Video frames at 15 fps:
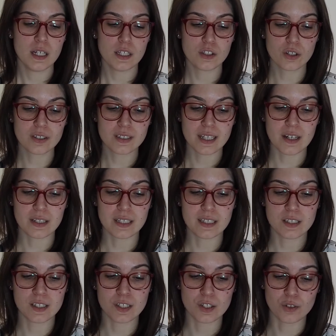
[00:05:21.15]
Turns out it
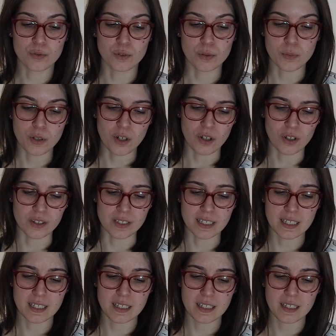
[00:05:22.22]
is this group called
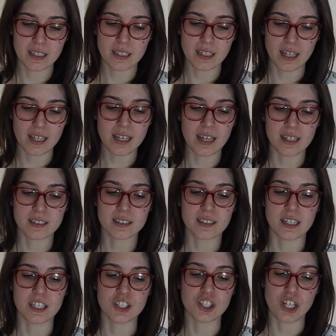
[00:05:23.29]

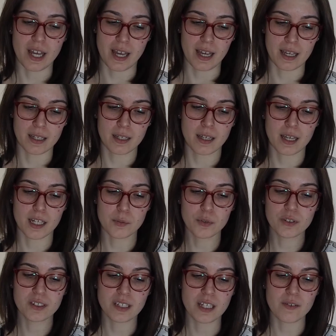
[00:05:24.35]
A.S.H.A, Animal
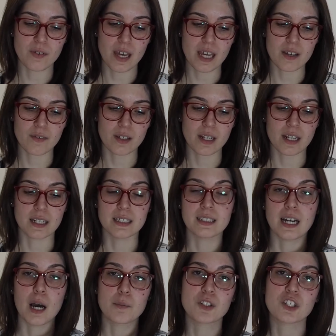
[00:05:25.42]
Safe Haven and
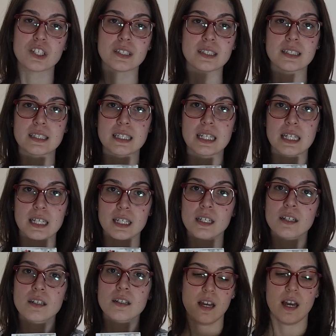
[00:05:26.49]
Adoptions Inc.
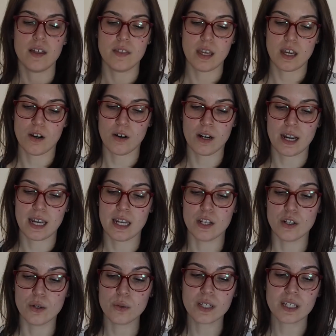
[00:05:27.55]
And they are a
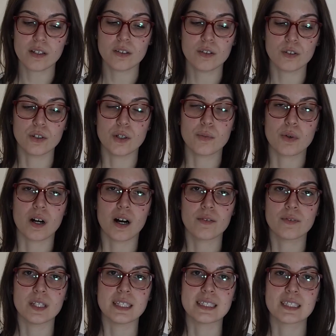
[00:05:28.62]
no-kill,
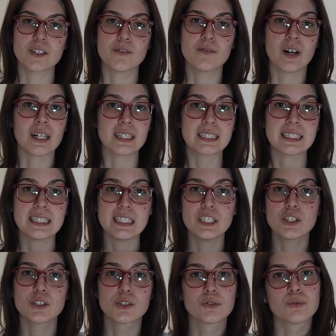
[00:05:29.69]
no-profit
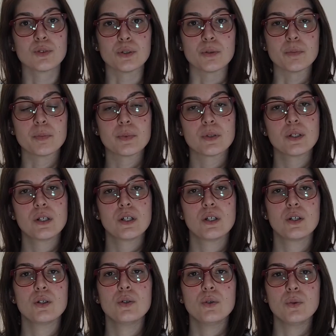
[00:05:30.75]
volunteer group
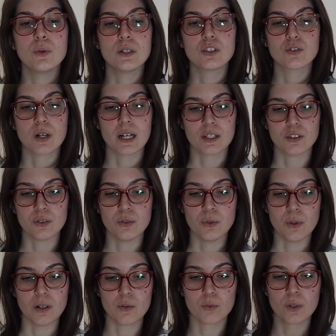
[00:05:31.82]
who try
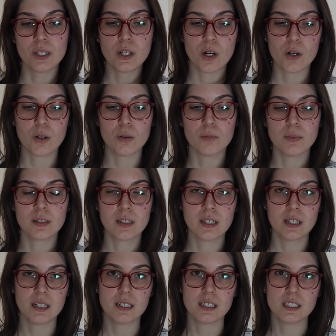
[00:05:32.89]
to rehome
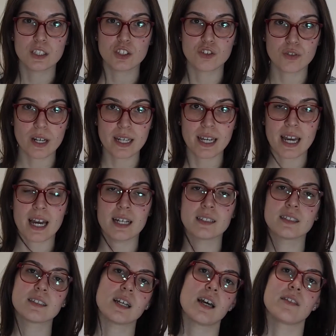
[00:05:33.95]
stray
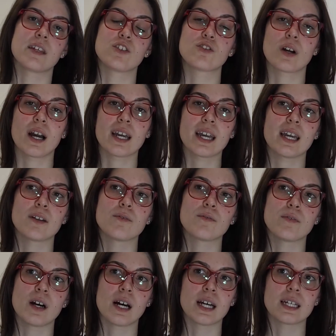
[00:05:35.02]
cats, and they try and
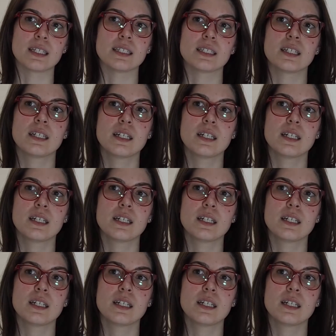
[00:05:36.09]
find